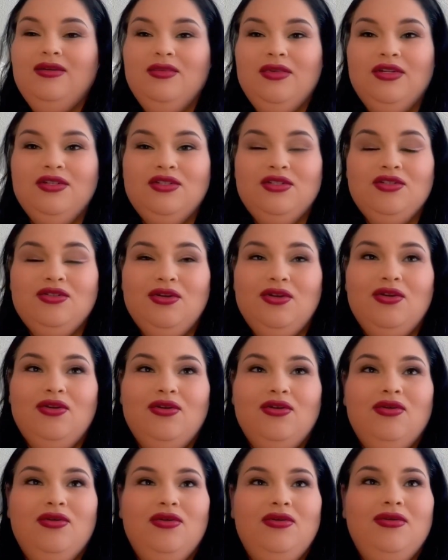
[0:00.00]

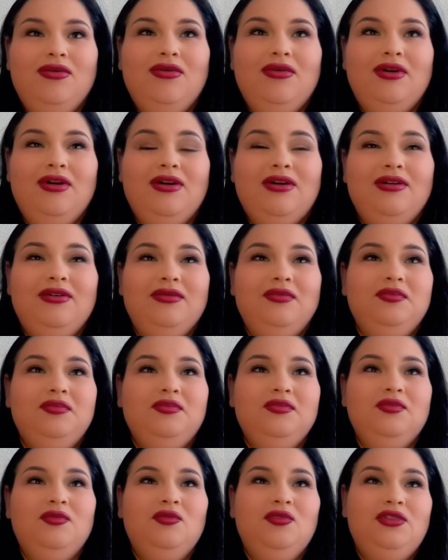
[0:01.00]
So
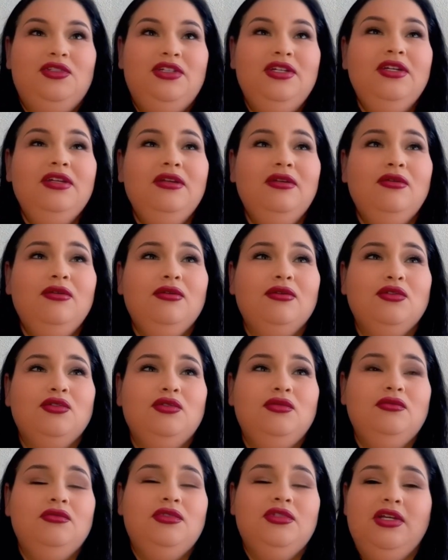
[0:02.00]
did a little
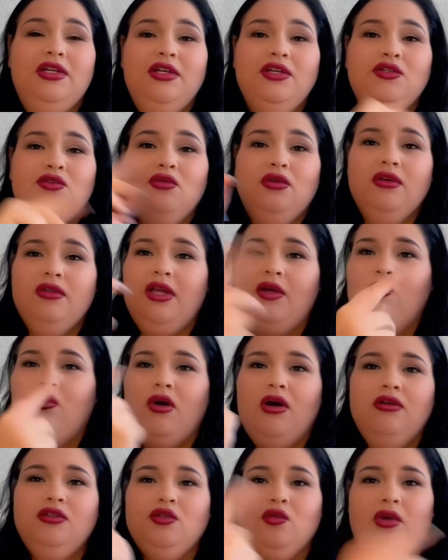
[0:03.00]
city tour, like
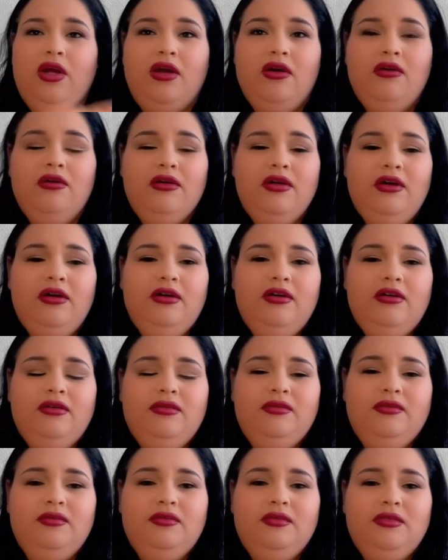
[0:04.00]
walked
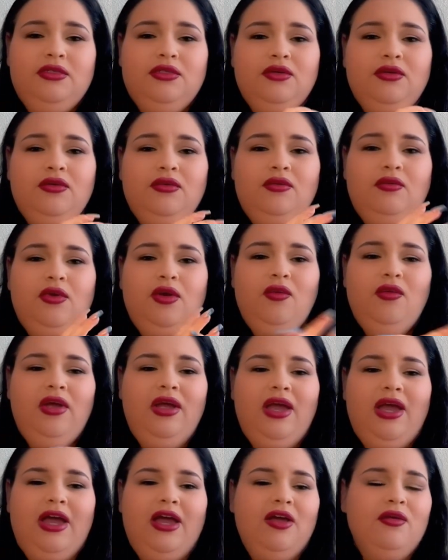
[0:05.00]
around. So where we're
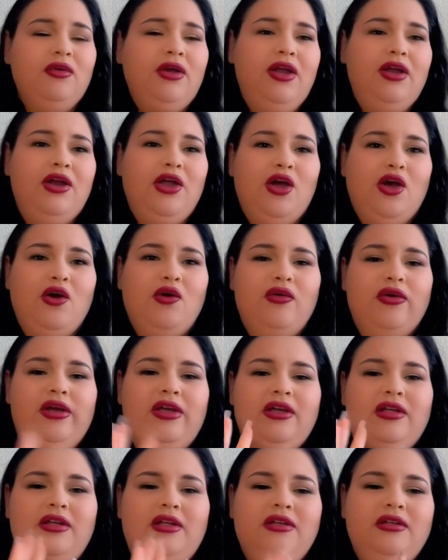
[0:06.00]
at right now,
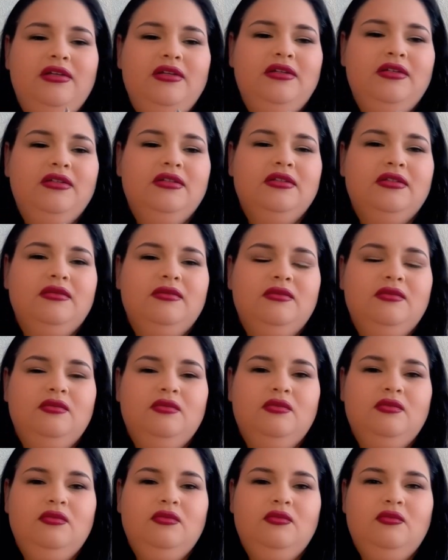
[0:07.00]
it is
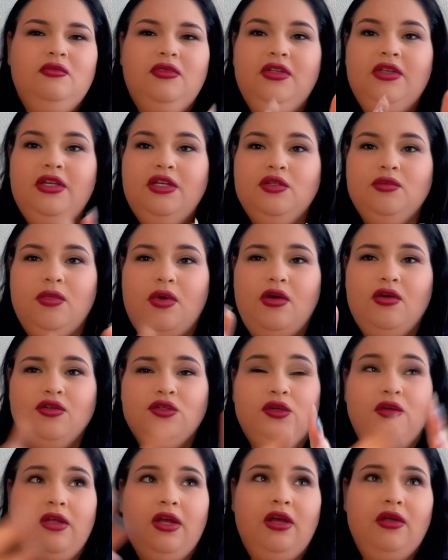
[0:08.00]
really small,
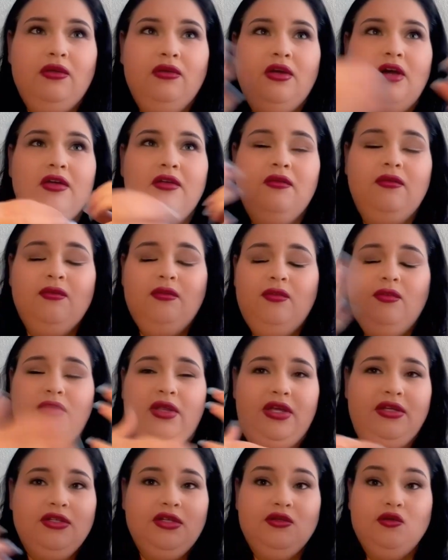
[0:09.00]
so like a lot of
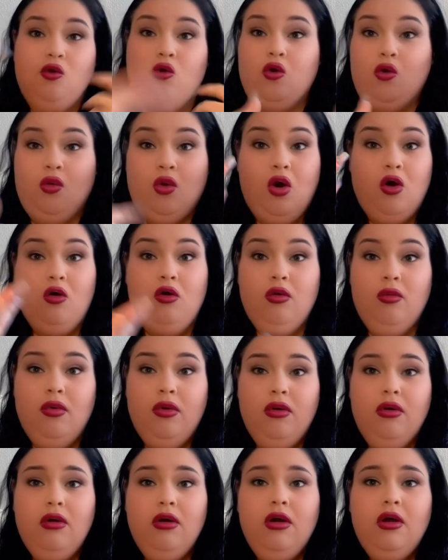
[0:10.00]
places are
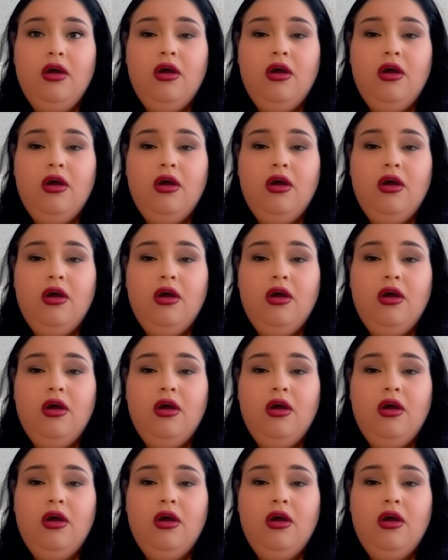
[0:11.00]
walkable.